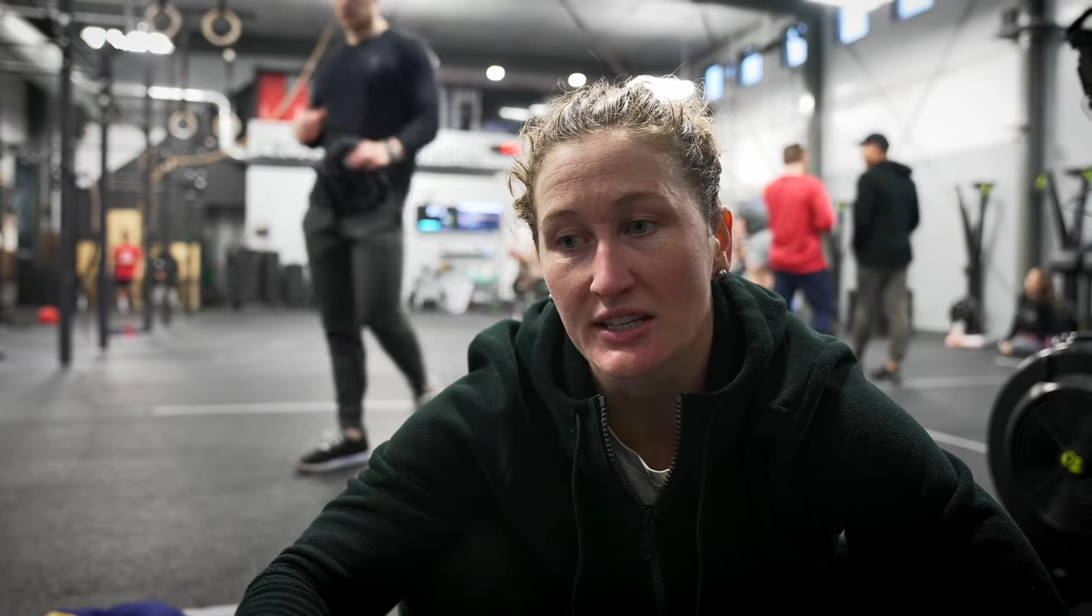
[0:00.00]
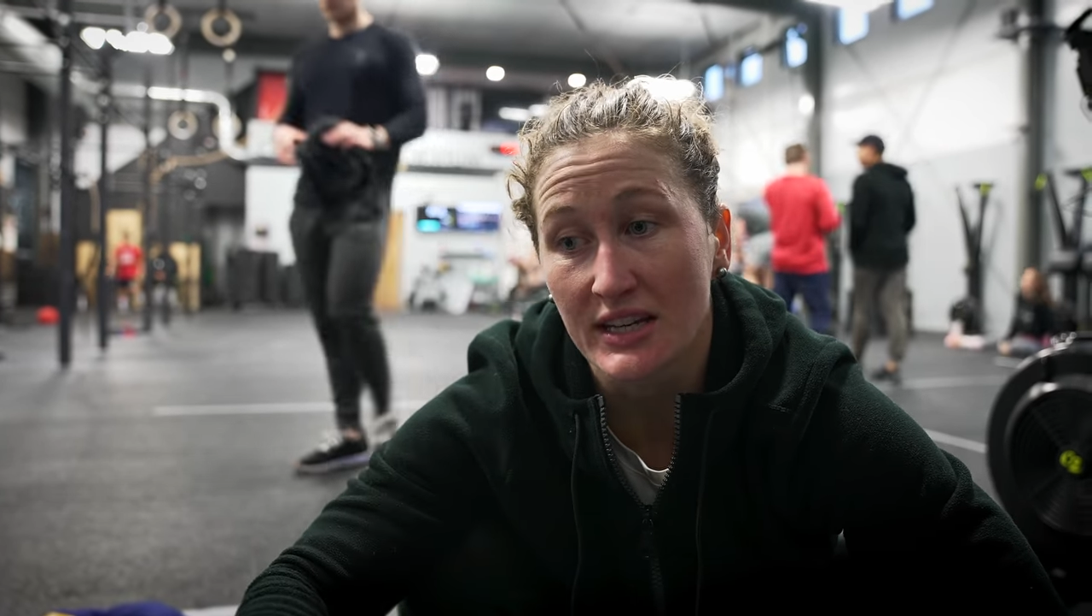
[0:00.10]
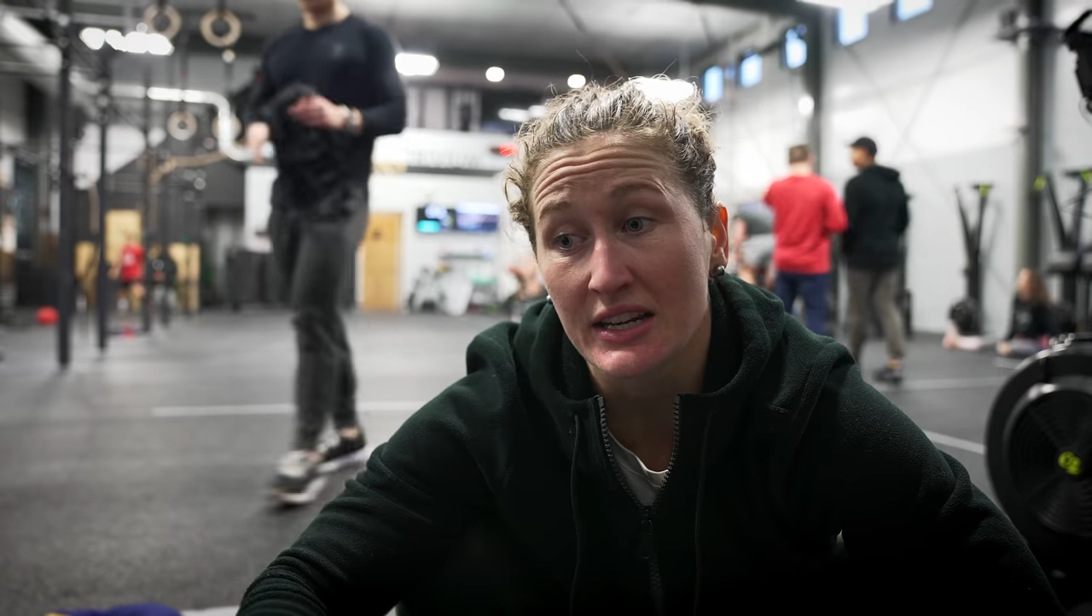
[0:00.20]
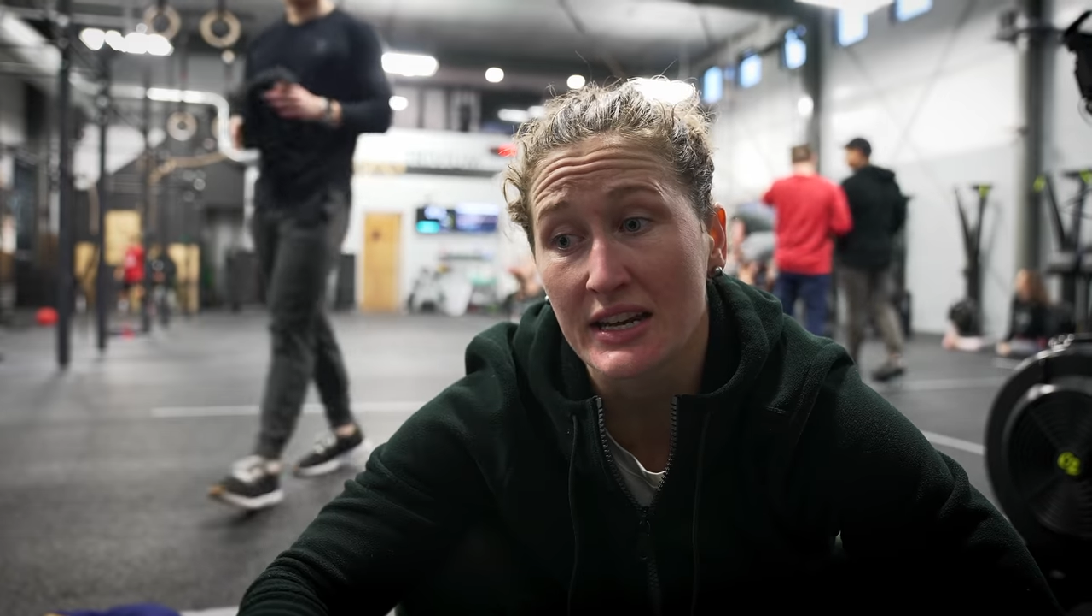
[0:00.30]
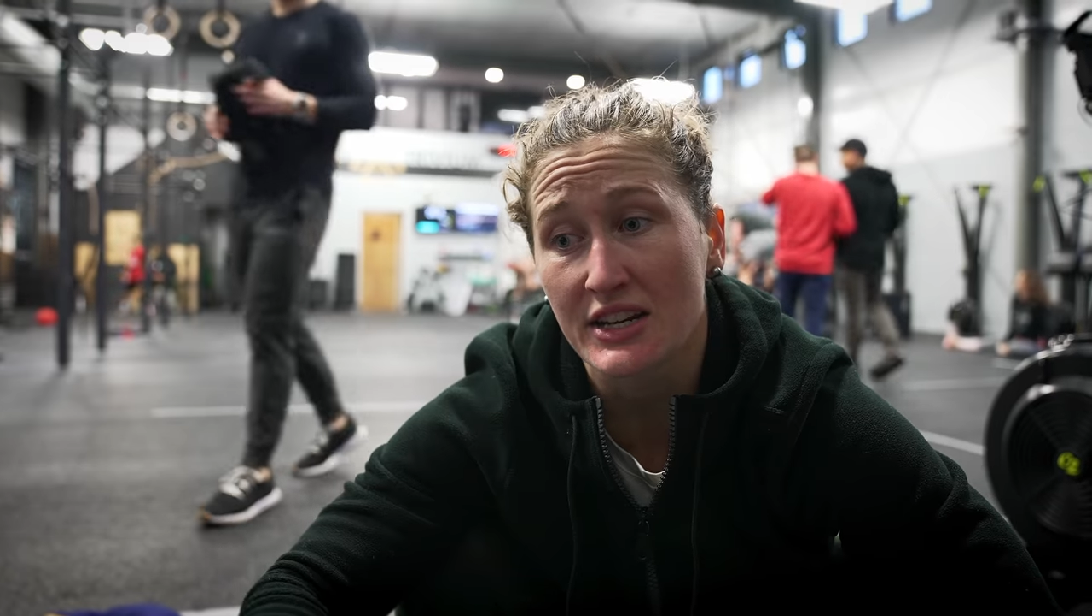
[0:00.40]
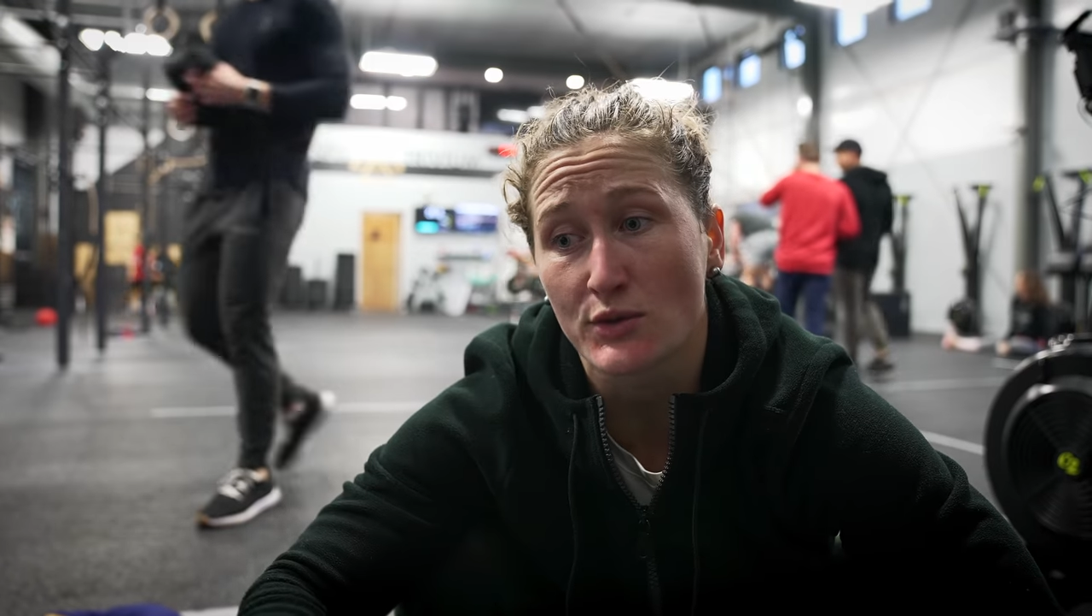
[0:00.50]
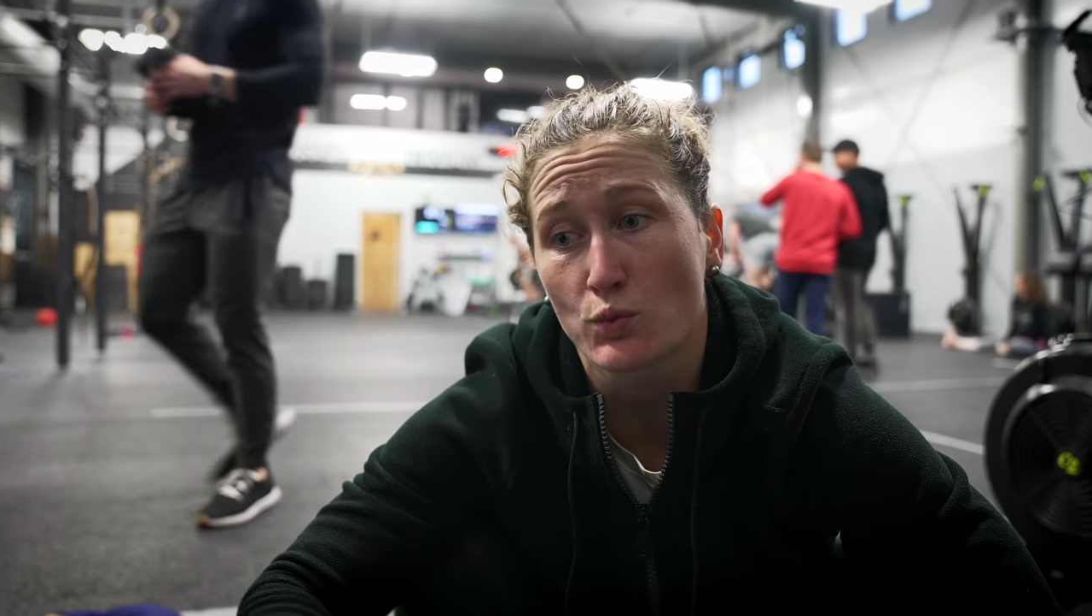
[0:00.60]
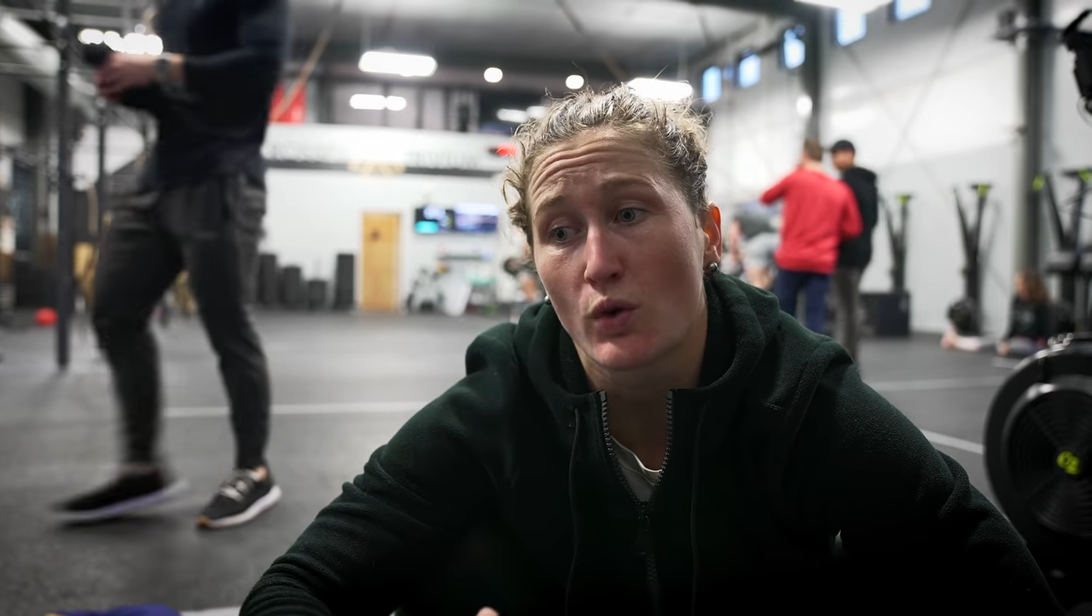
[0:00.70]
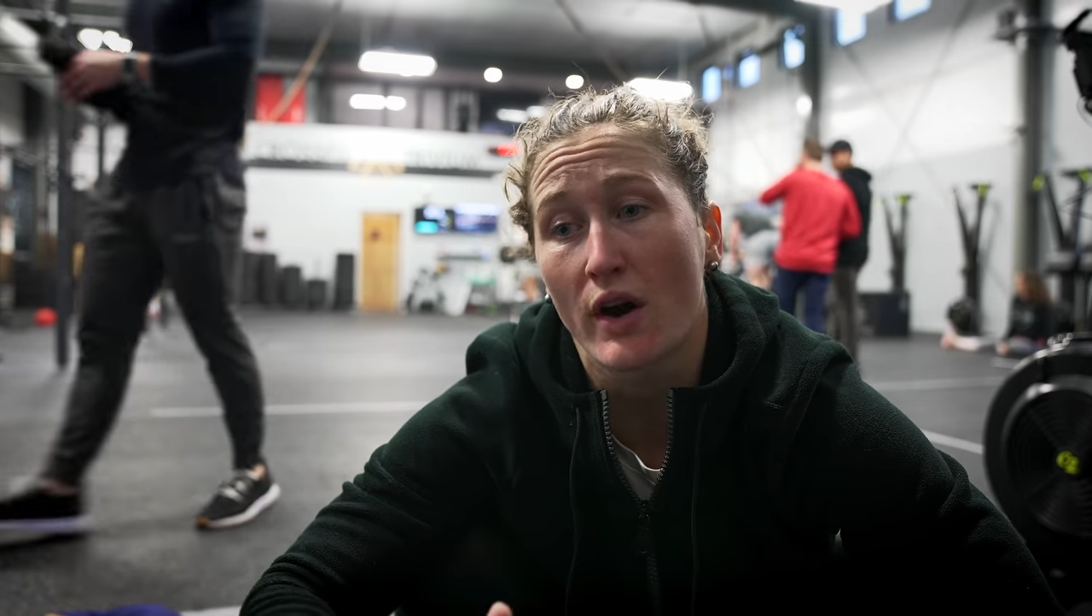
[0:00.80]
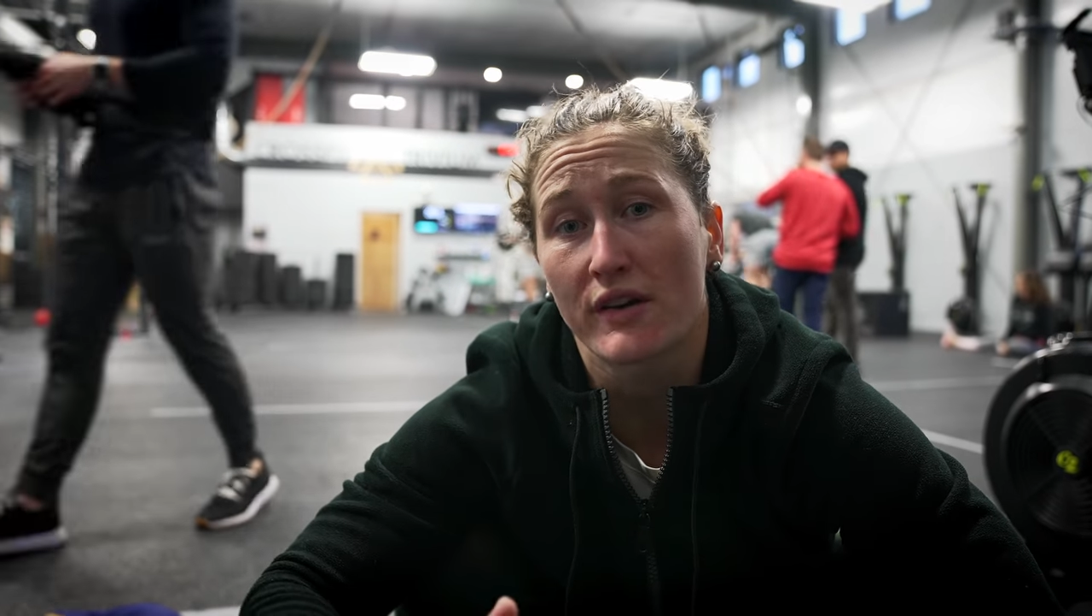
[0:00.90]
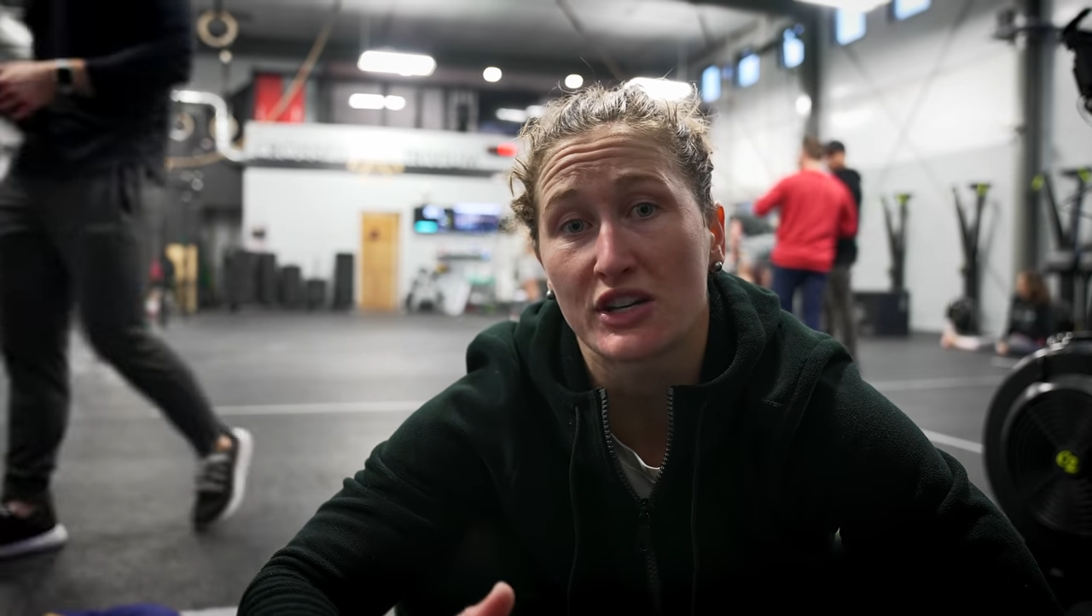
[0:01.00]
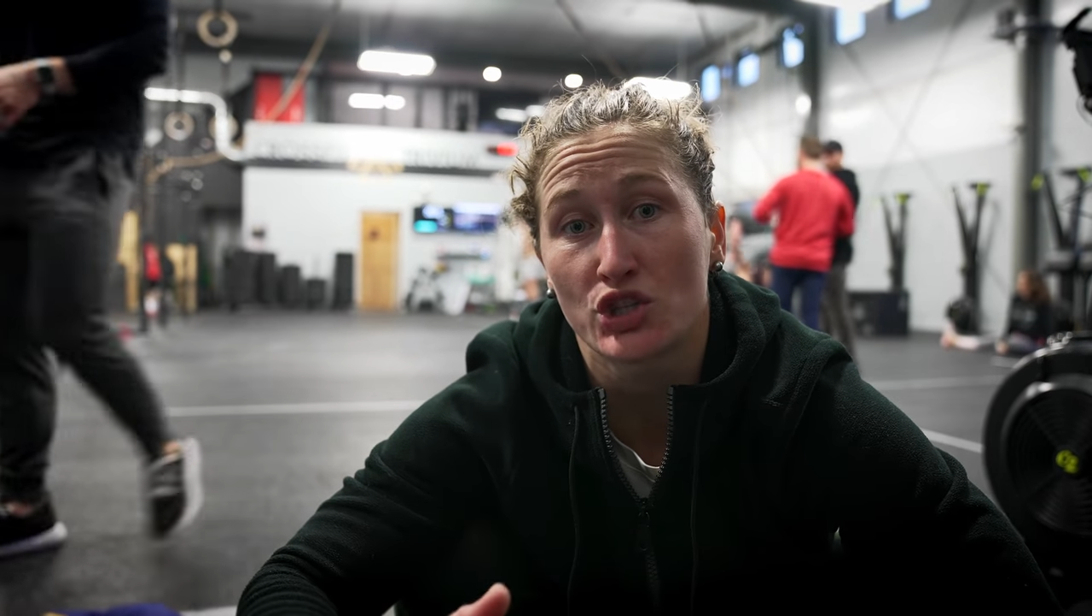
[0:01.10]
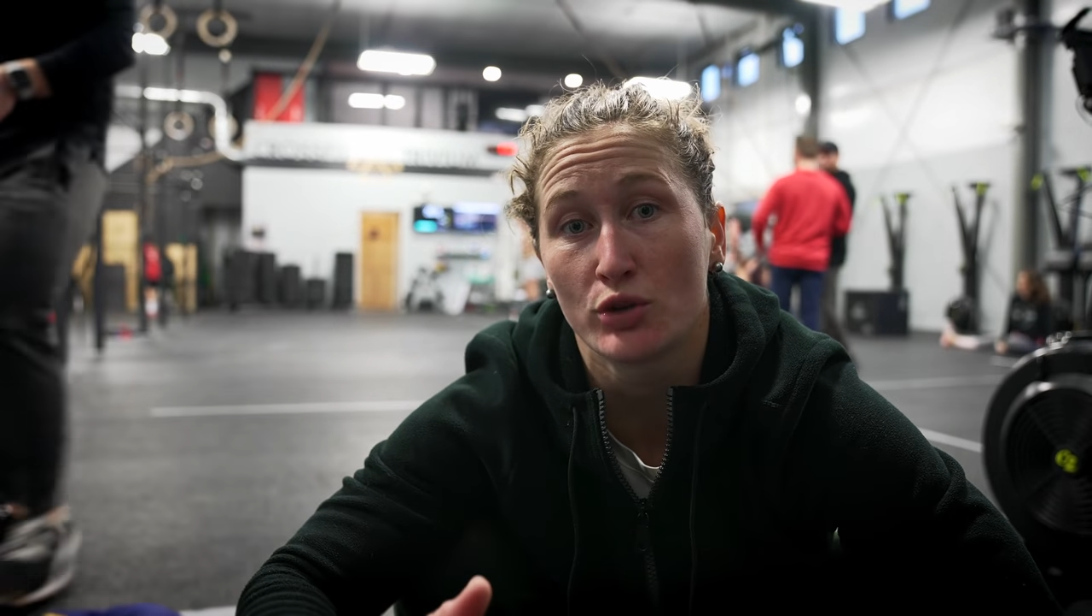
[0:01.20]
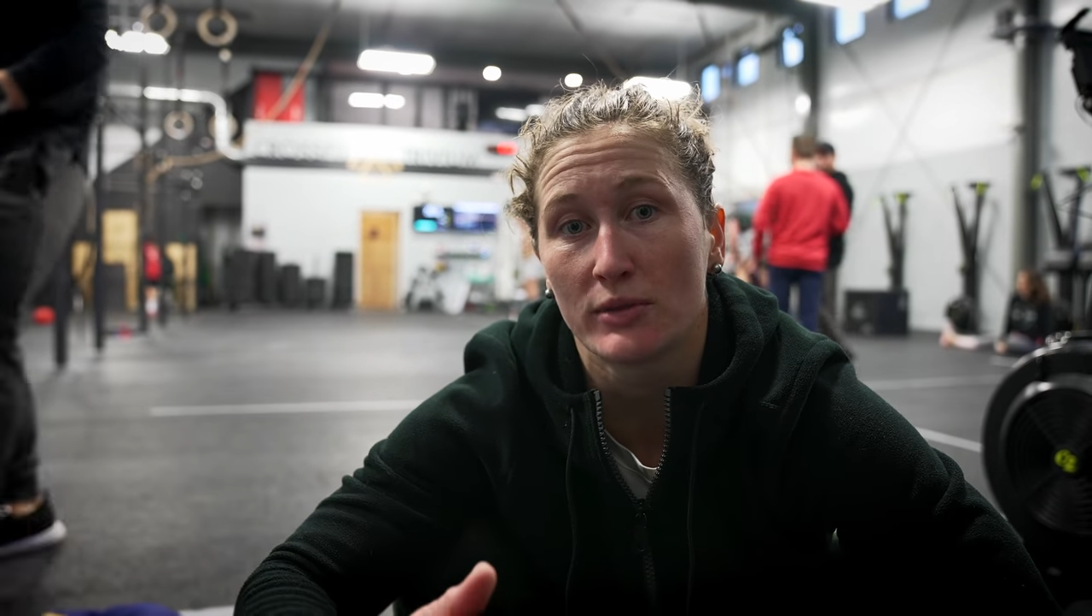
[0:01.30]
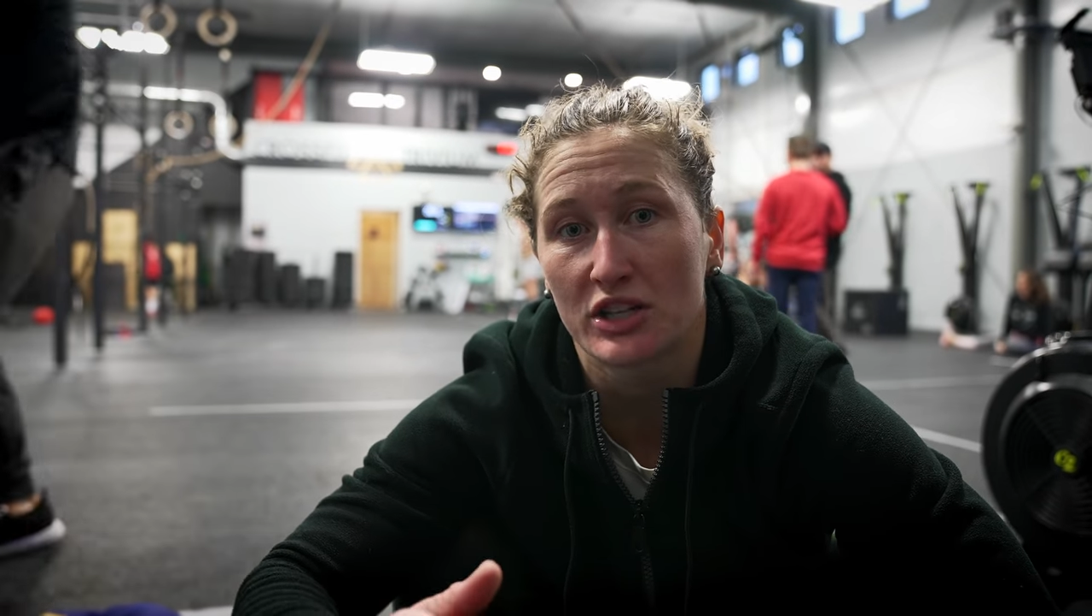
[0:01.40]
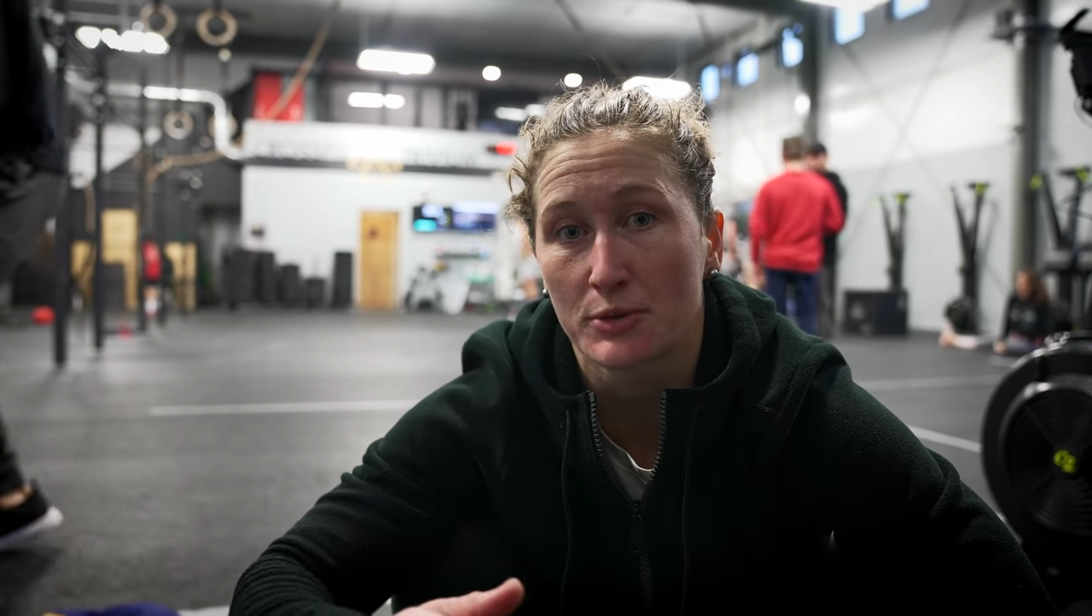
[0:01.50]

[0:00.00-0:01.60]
didn't need to worry too much